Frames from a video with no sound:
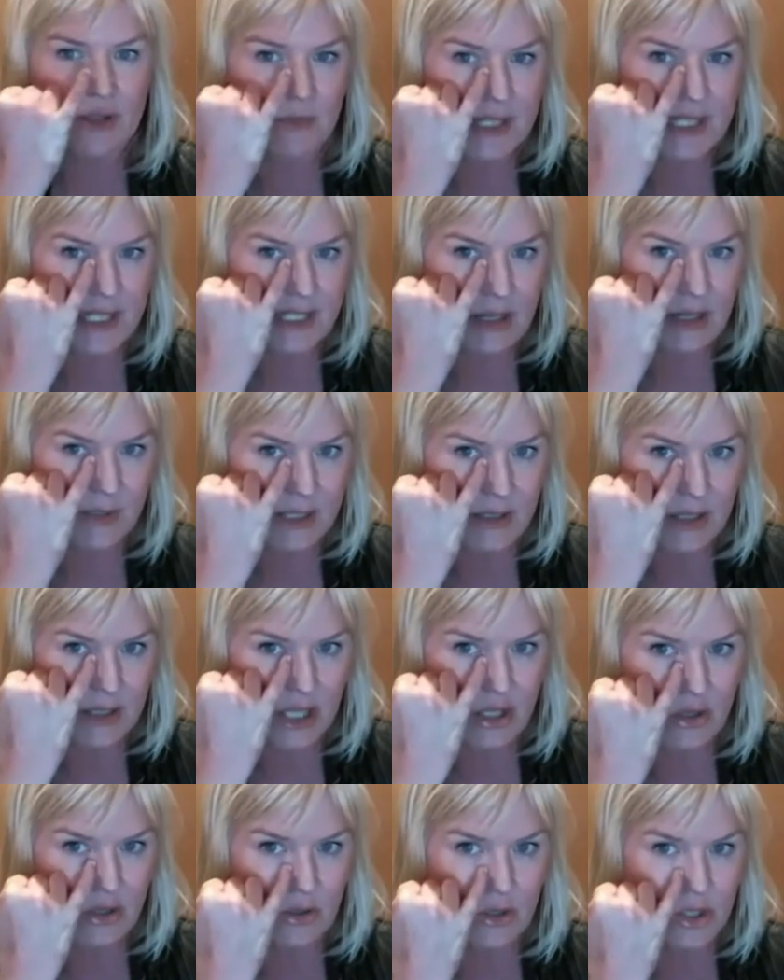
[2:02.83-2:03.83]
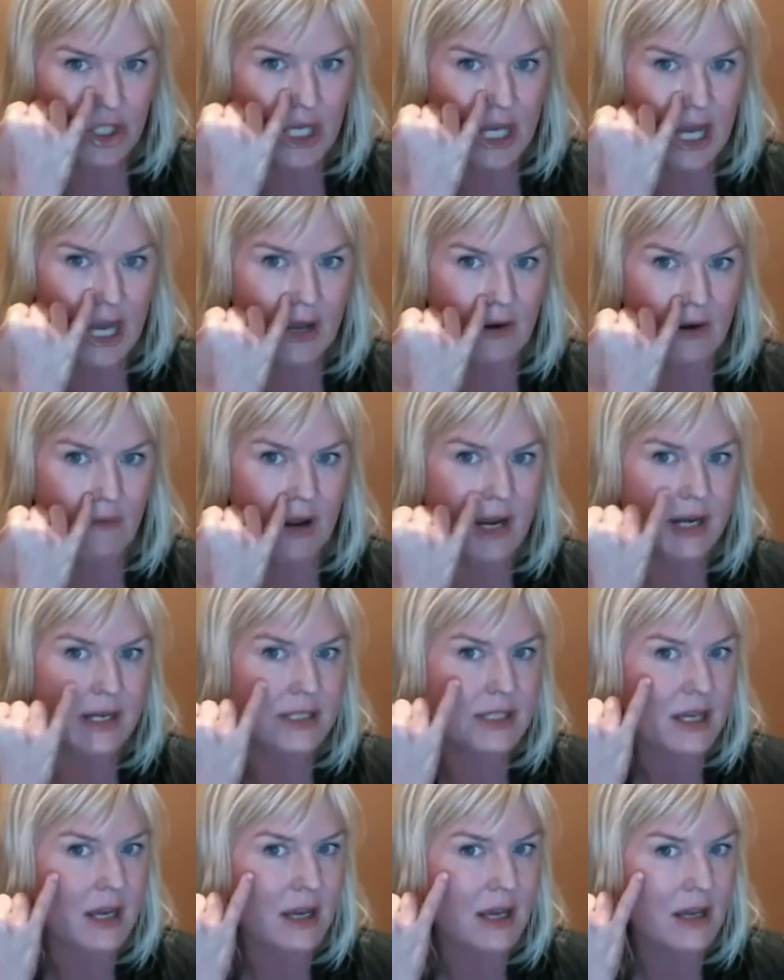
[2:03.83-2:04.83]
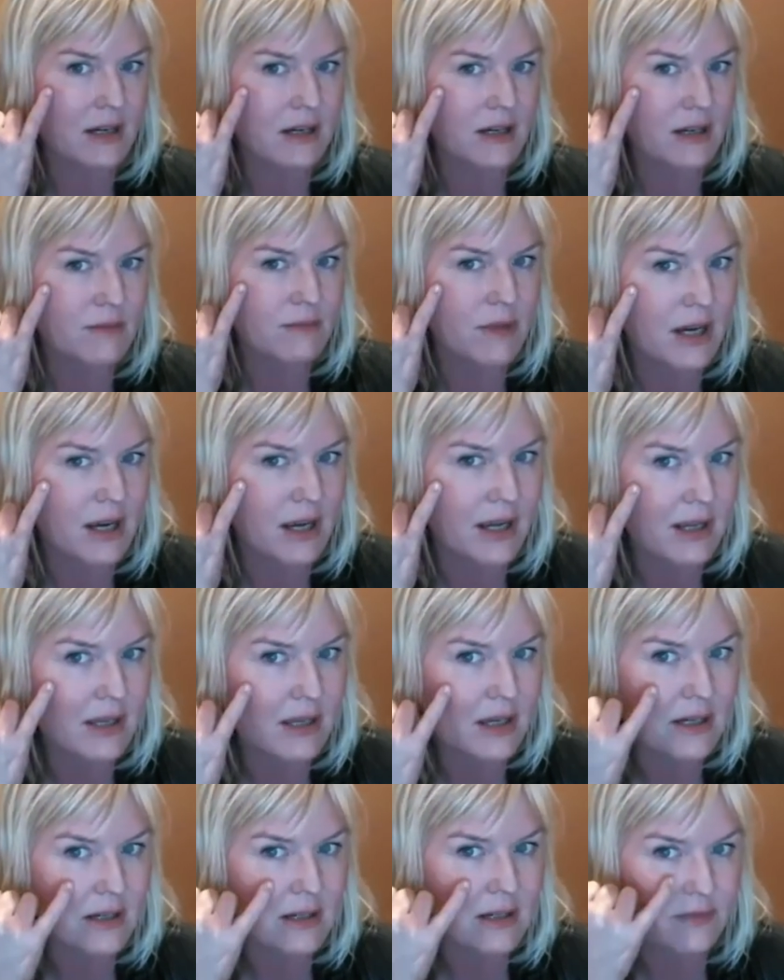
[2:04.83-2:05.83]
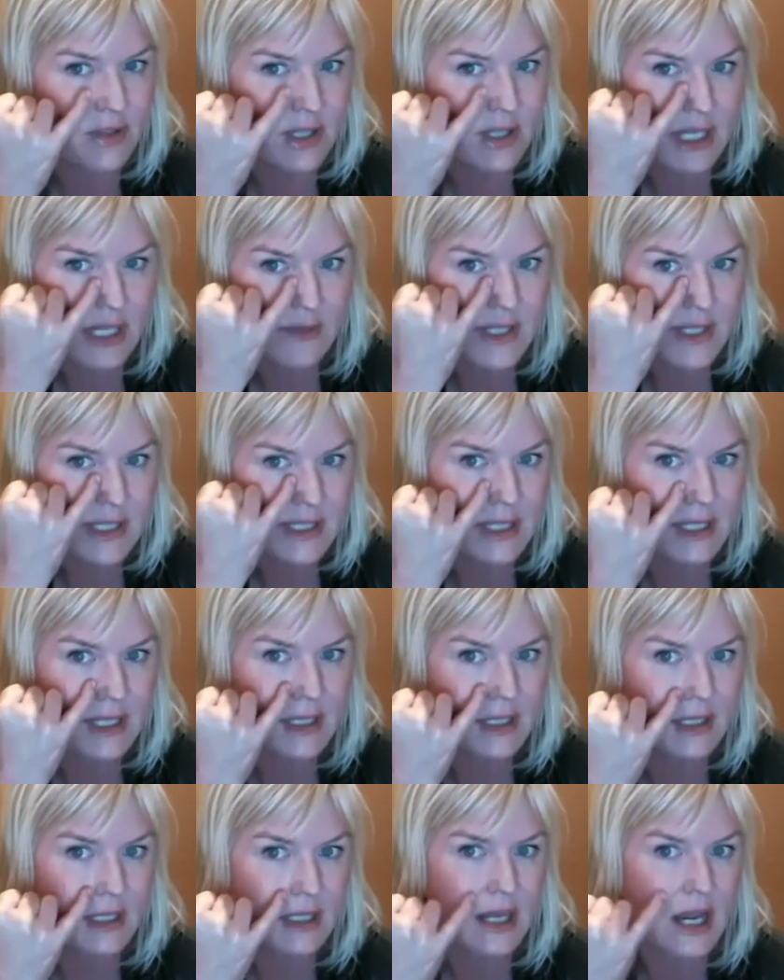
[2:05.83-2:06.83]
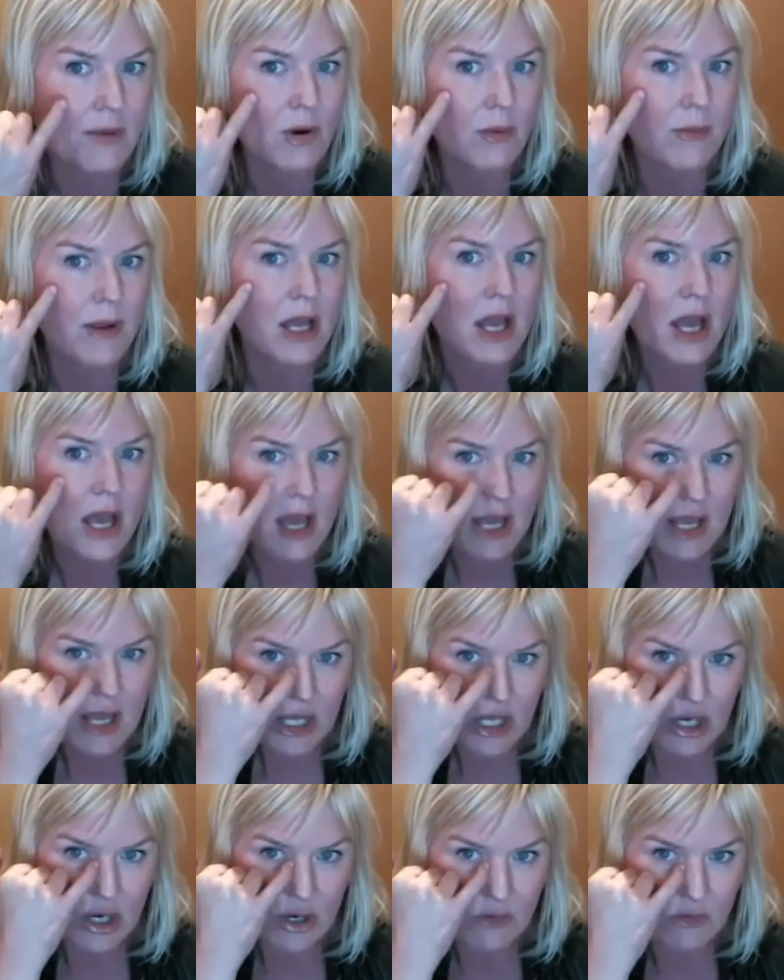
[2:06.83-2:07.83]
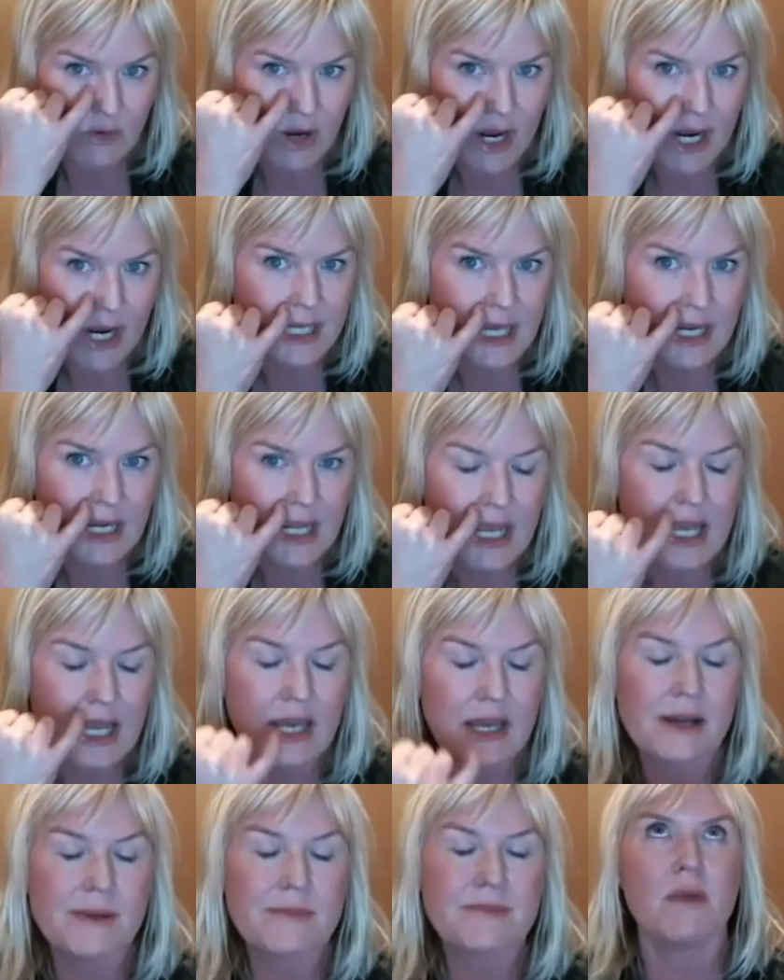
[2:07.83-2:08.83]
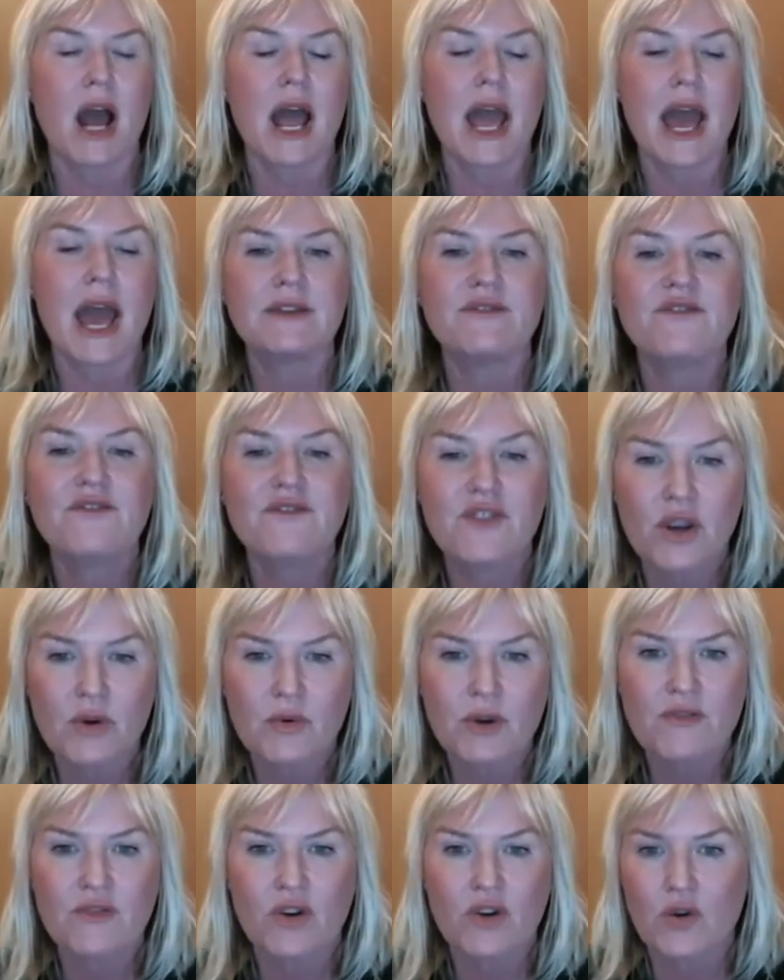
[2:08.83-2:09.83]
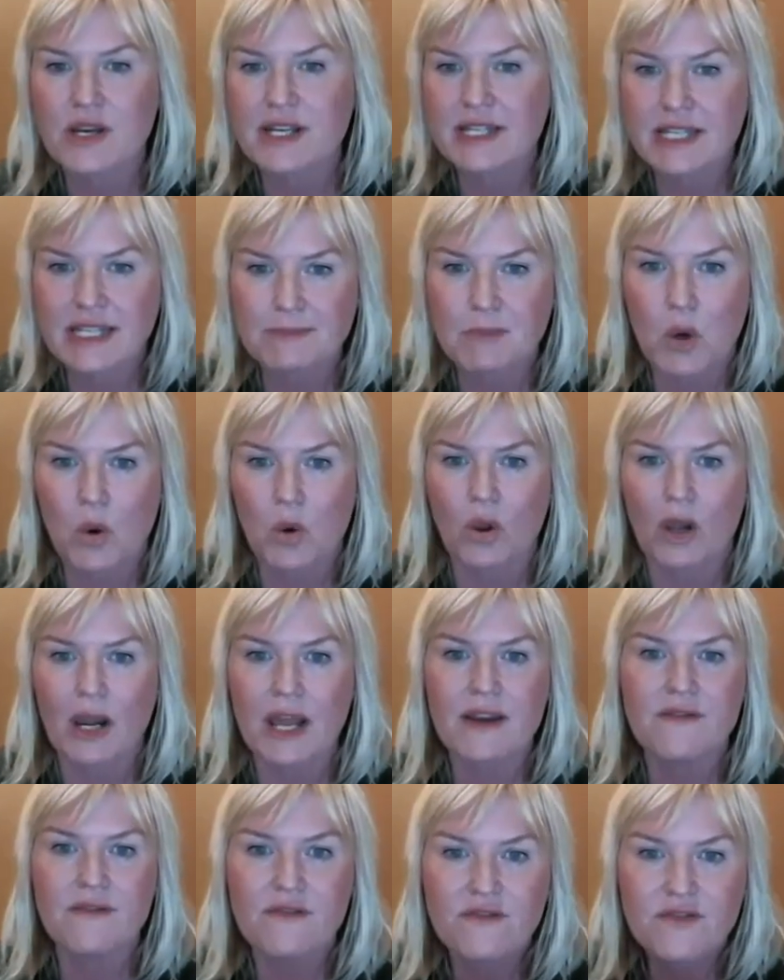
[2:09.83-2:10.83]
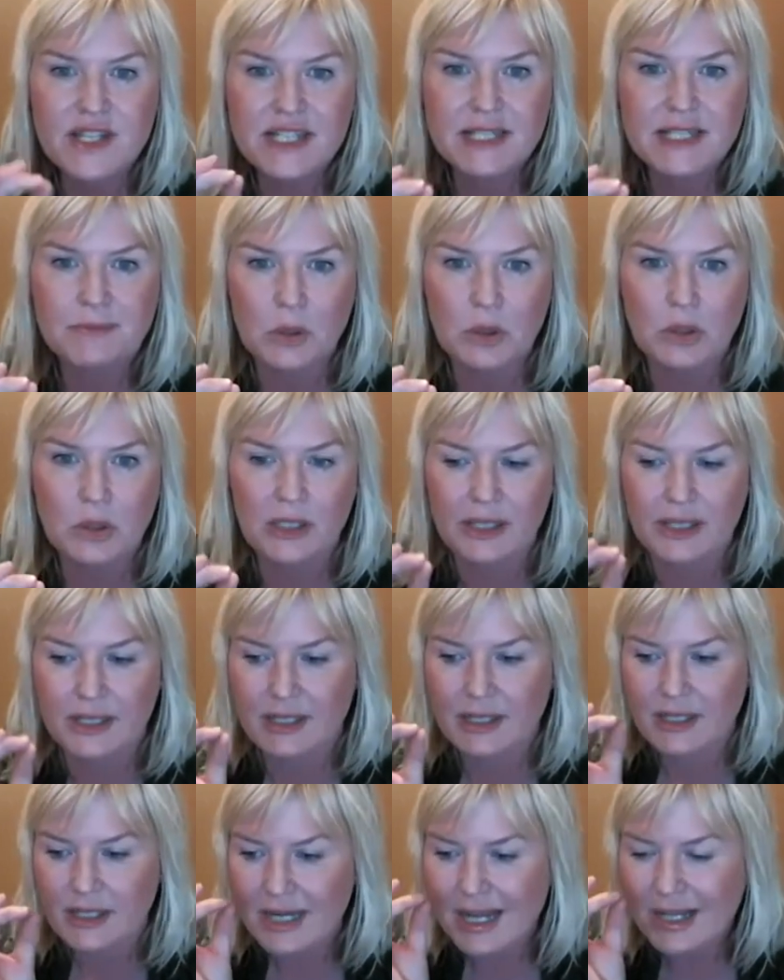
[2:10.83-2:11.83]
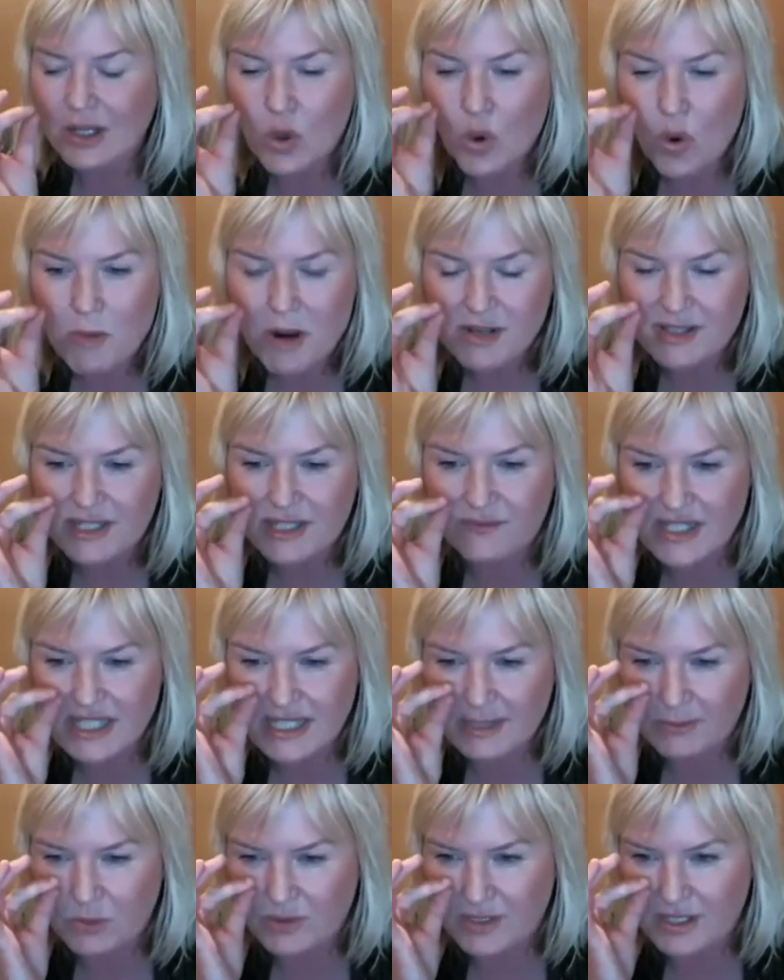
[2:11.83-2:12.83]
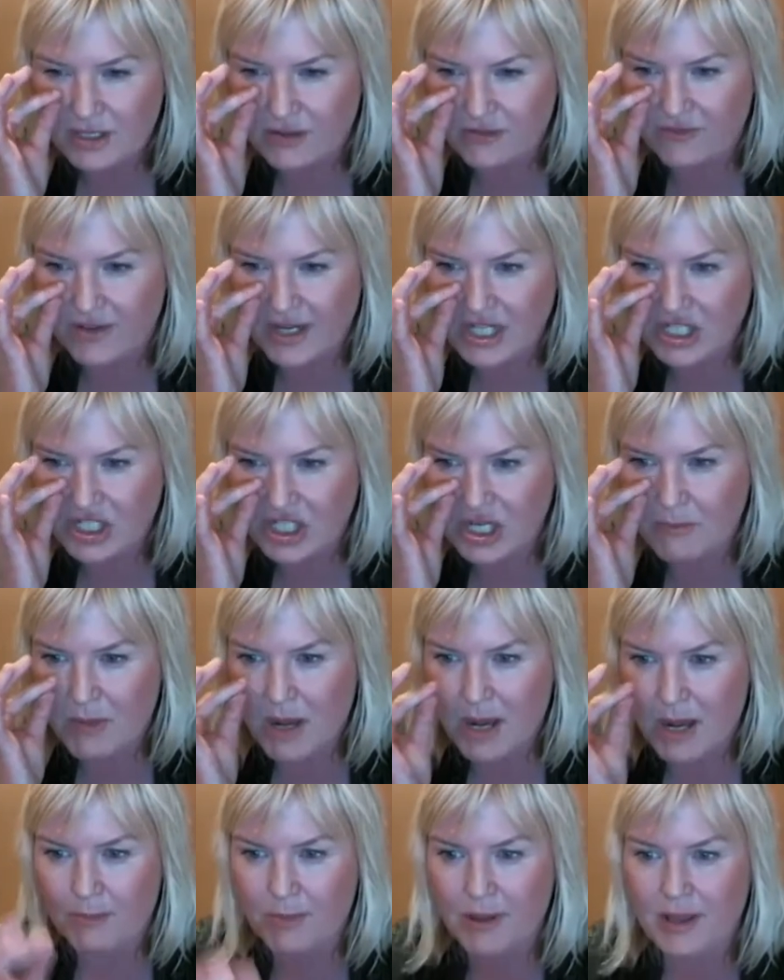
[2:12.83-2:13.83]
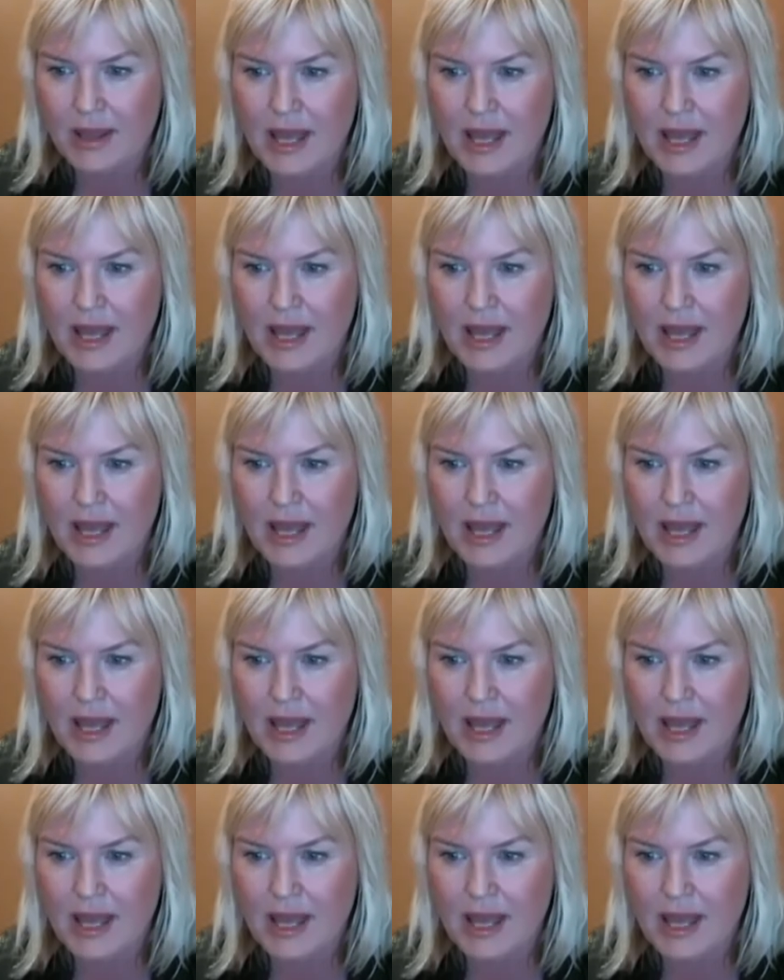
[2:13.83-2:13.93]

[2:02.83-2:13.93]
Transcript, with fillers: was was a huge cut right down my, I don't know if you can even see it in the camera, but, you know, right down here, I had a very, very small, invisible, like almost invisible sort of fleshy bump.